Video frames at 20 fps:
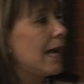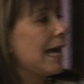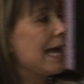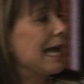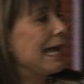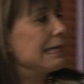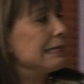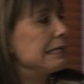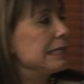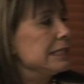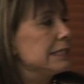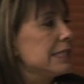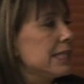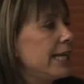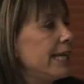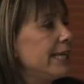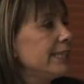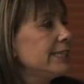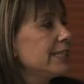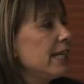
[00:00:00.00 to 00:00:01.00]
And in
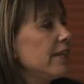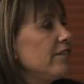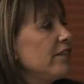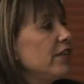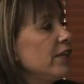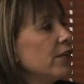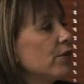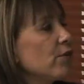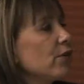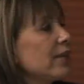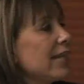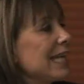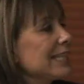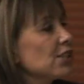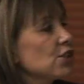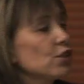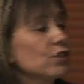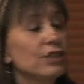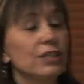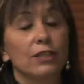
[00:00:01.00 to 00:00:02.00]
the HIV
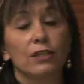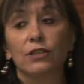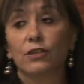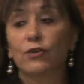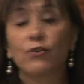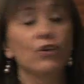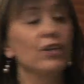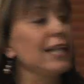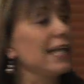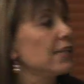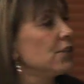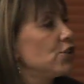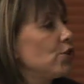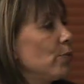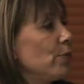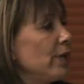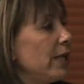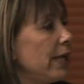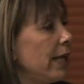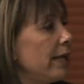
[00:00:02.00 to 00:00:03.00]
redu
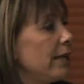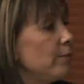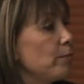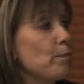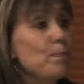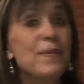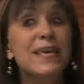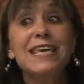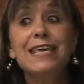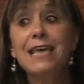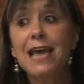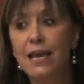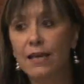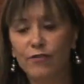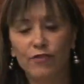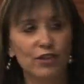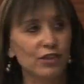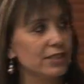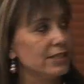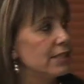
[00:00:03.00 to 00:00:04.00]
reduction
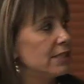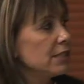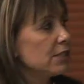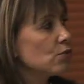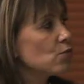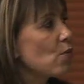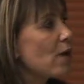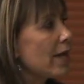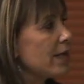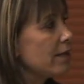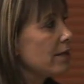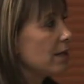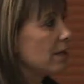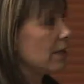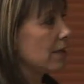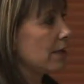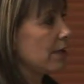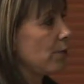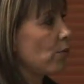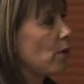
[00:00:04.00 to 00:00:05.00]
behaviors. This one
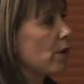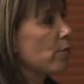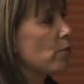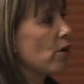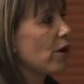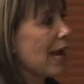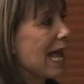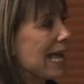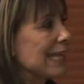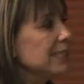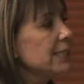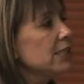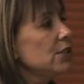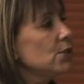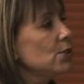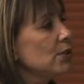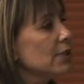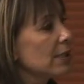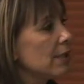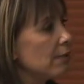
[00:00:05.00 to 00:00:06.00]
were more
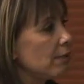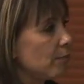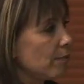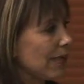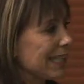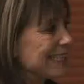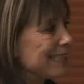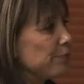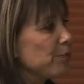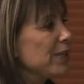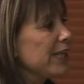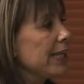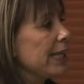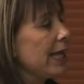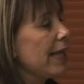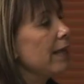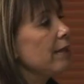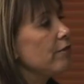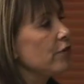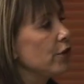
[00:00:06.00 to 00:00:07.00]
attitude, but in
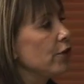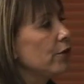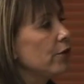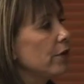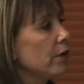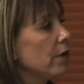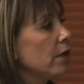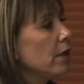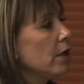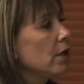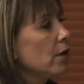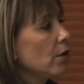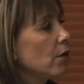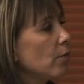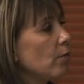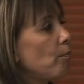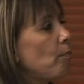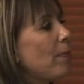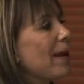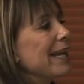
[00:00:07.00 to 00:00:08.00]
behavior,
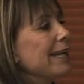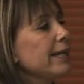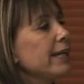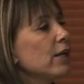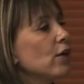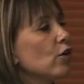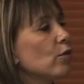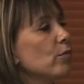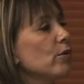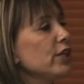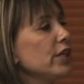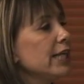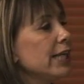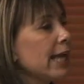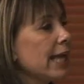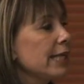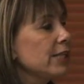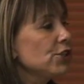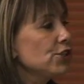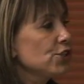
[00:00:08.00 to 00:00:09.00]
partner
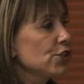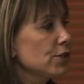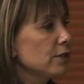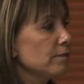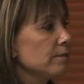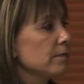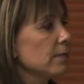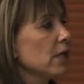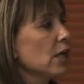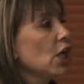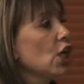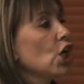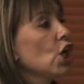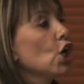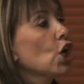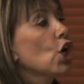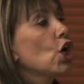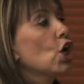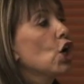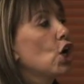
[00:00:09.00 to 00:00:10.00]
communication,
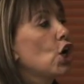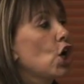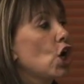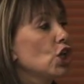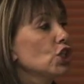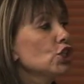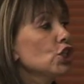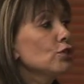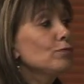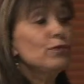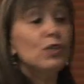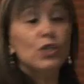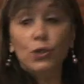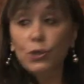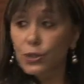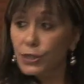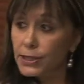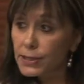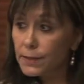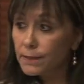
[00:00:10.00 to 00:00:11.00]
condom
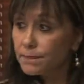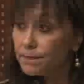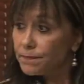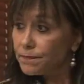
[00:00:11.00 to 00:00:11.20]
use,